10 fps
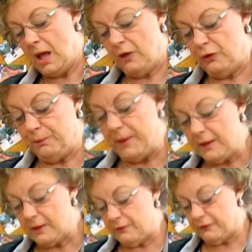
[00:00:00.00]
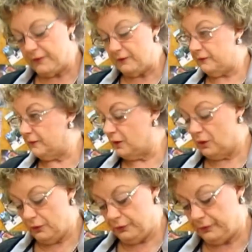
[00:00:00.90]
Speaking of these
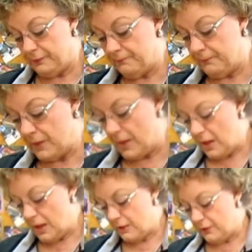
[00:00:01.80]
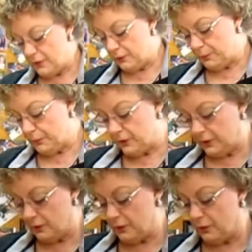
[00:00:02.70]
skulls, these
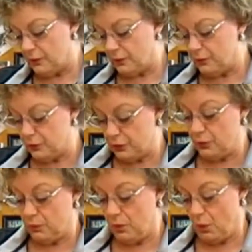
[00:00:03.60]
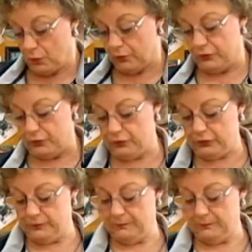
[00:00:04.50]
particular 2 horses,